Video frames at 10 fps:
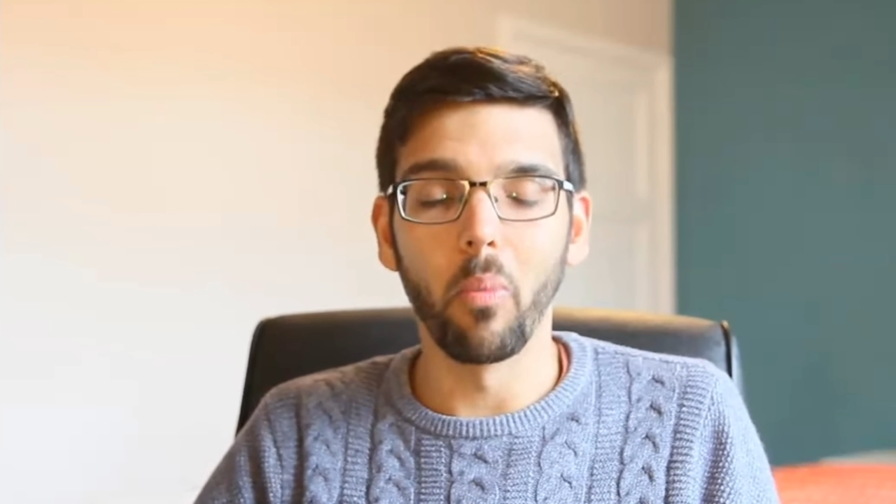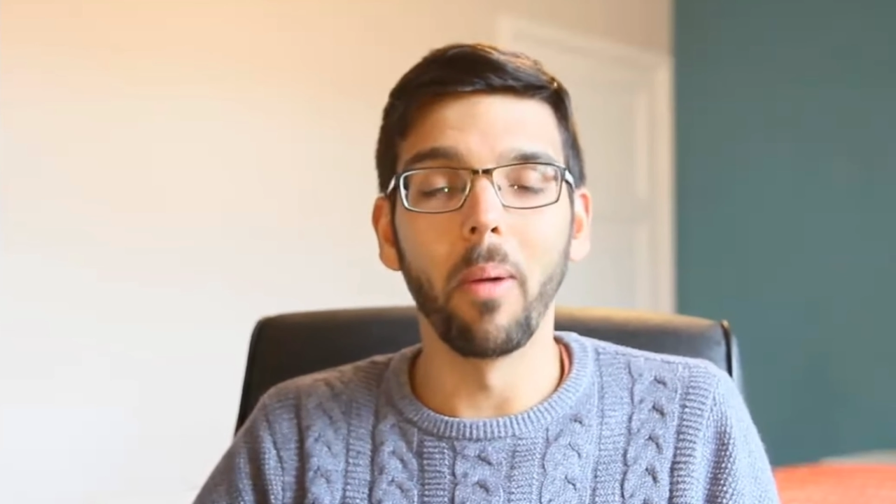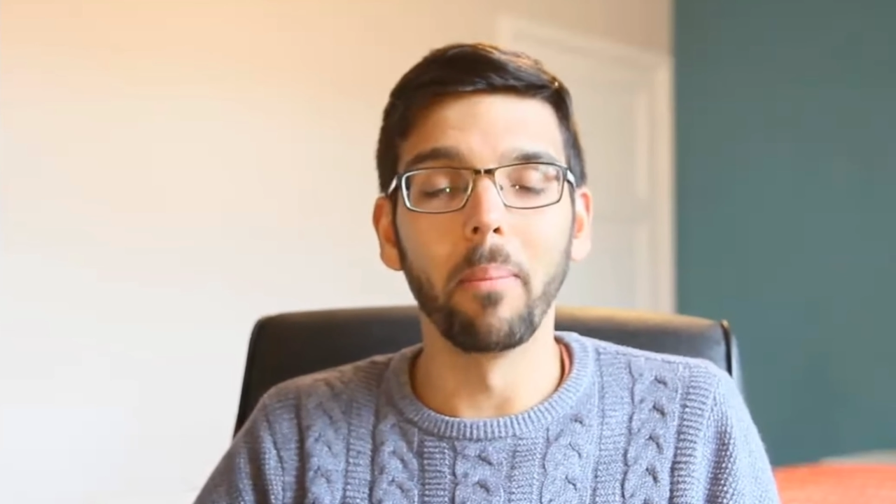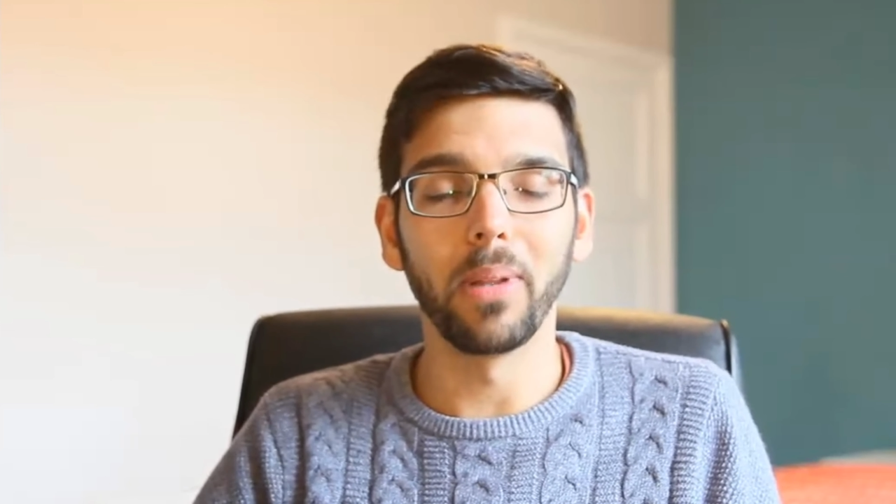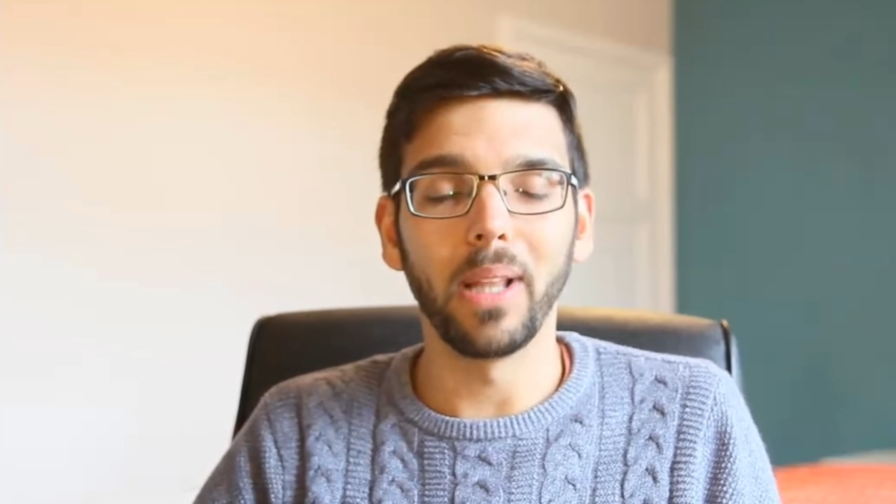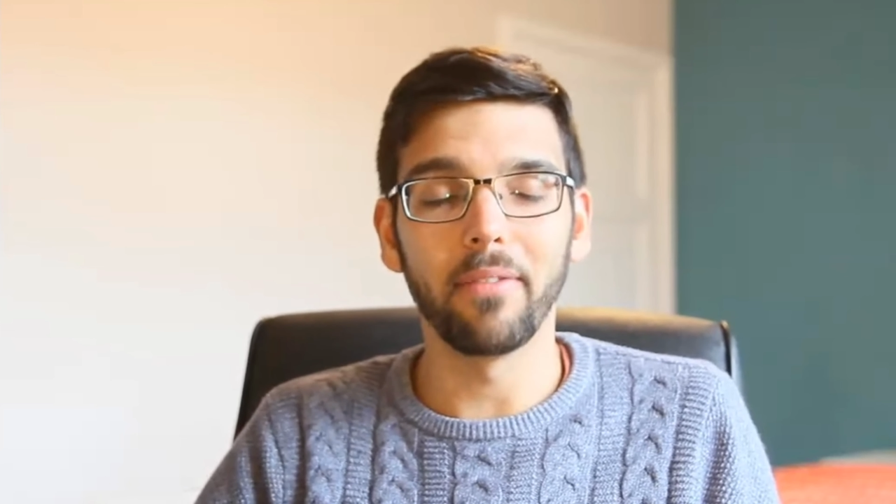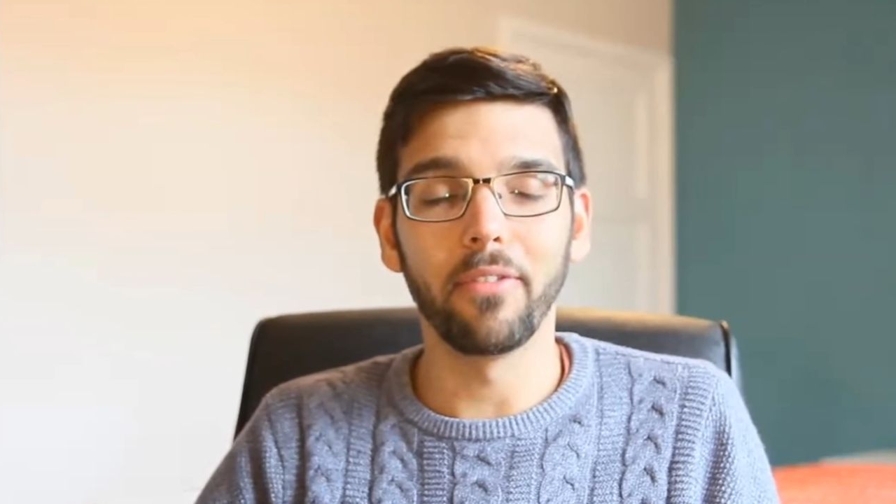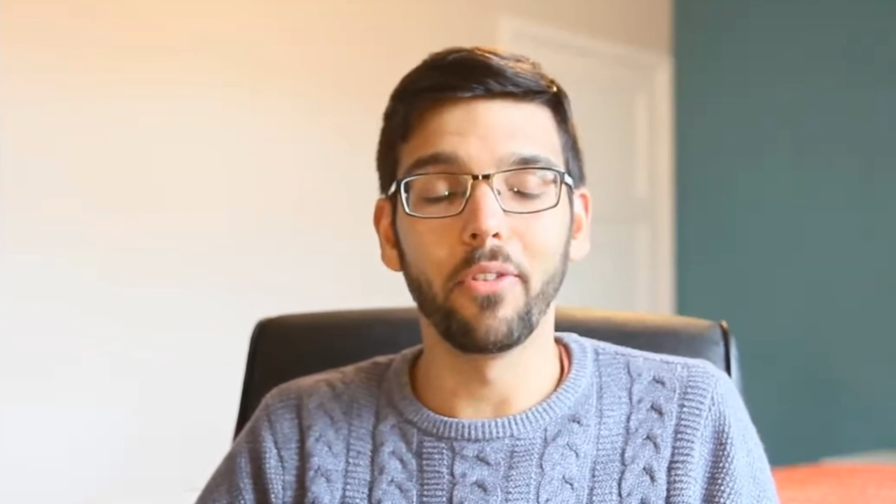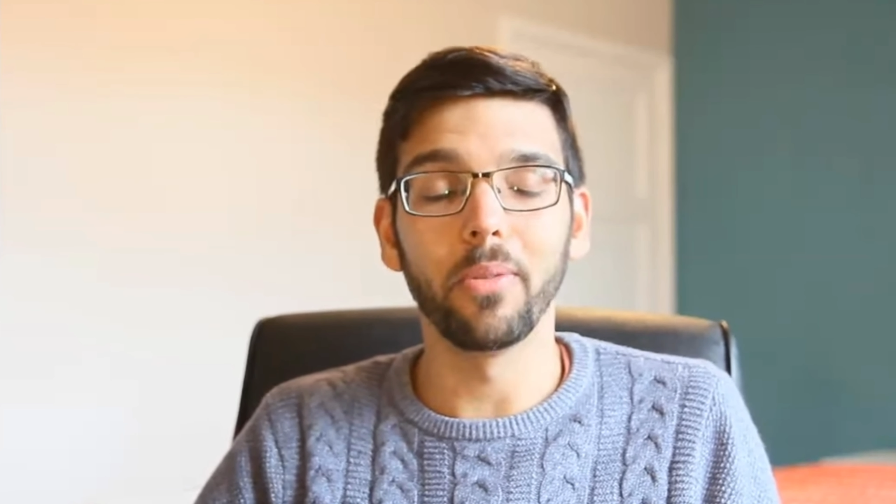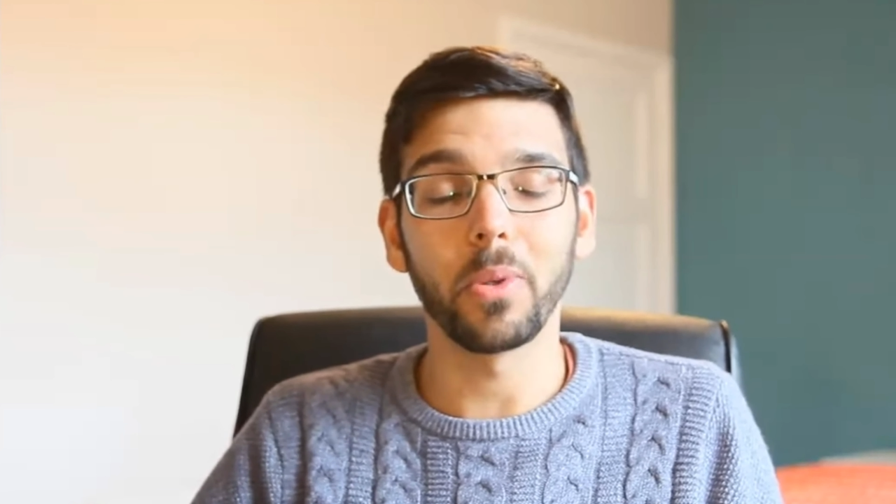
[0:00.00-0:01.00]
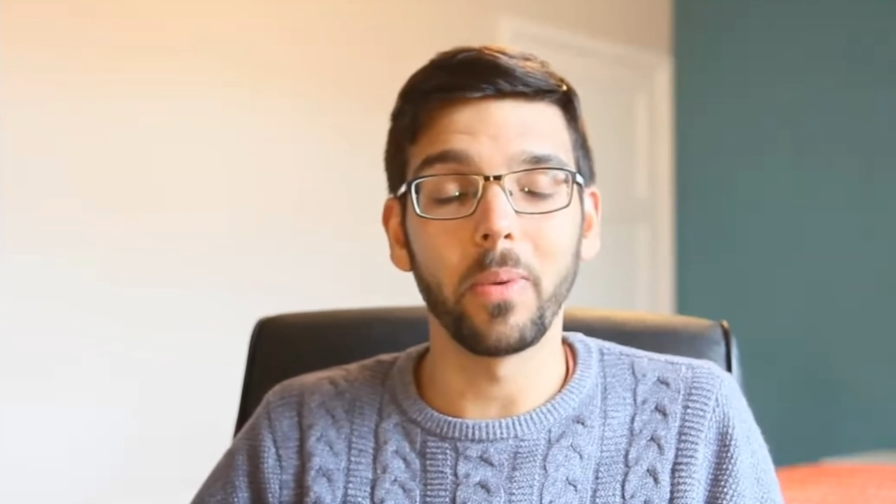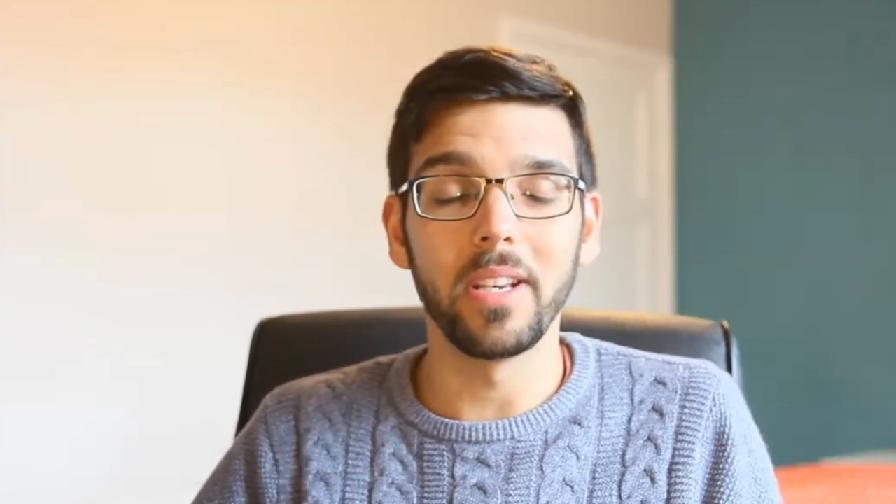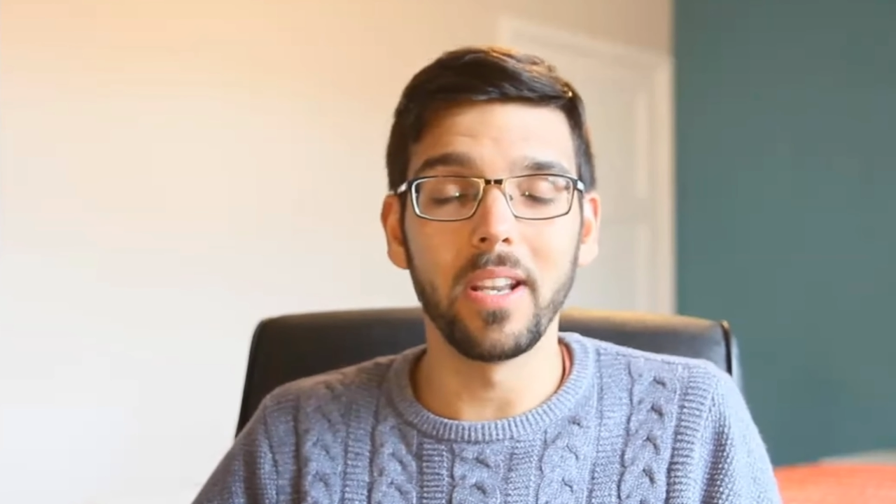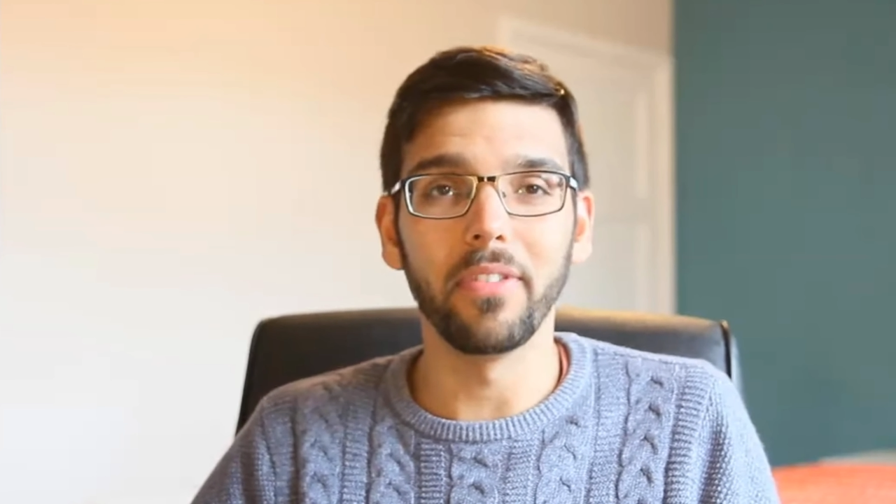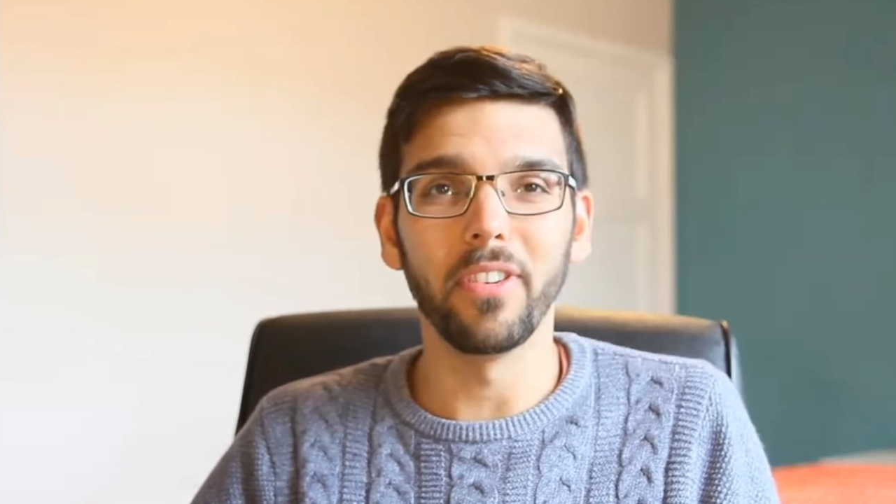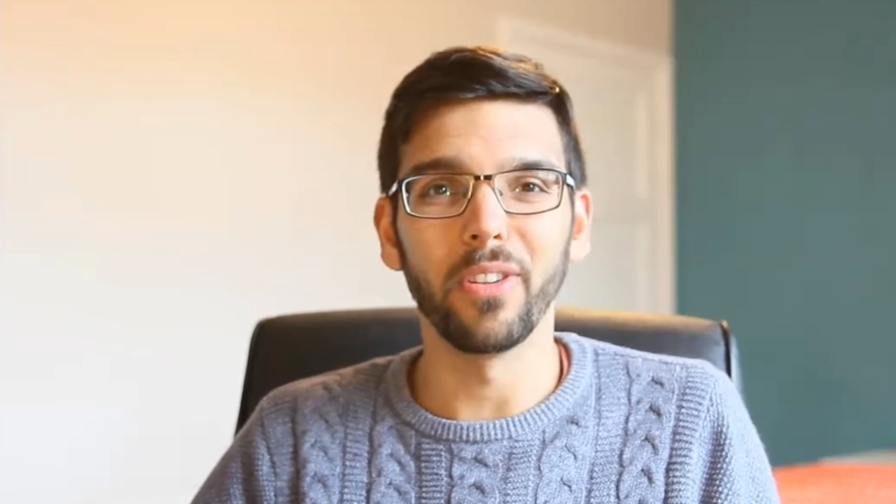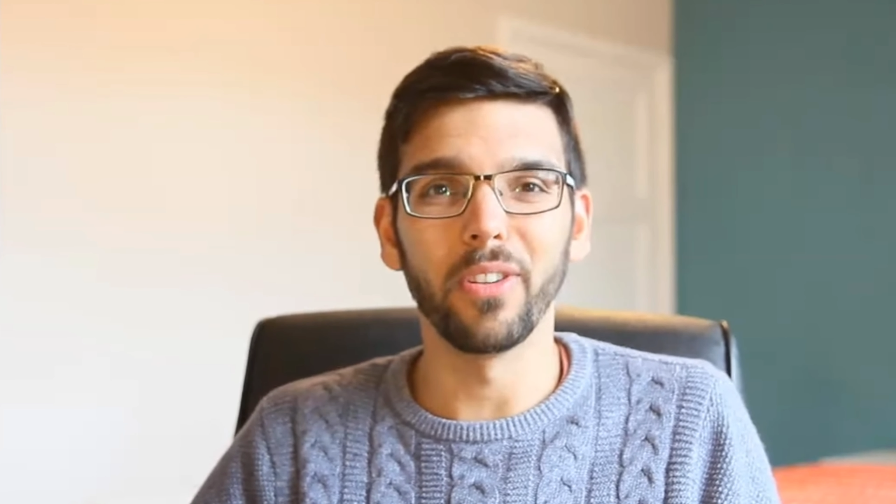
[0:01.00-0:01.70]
one platform to another,